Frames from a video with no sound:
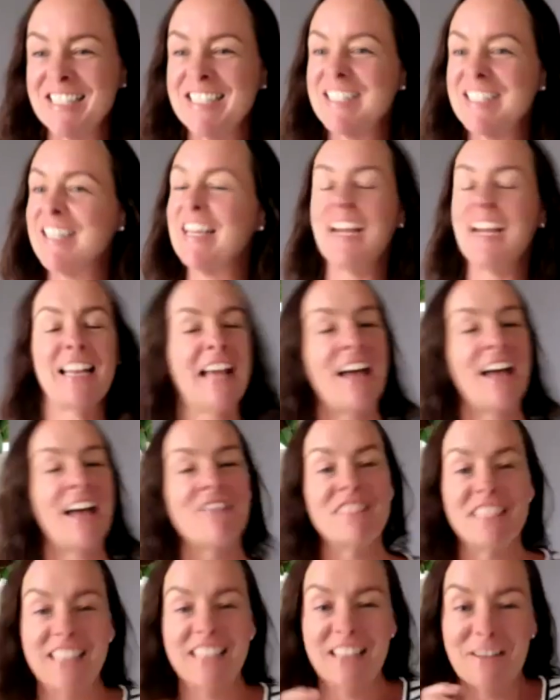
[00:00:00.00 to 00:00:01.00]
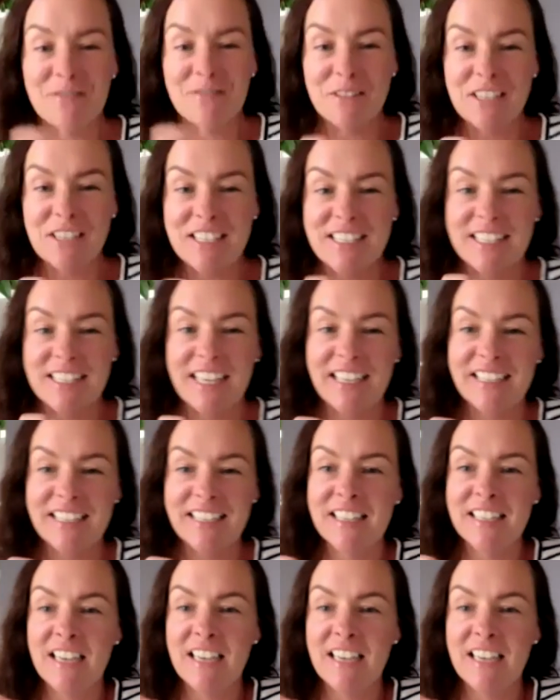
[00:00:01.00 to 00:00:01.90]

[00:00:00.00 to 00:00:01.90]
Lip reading: isn't it? And I really love what you said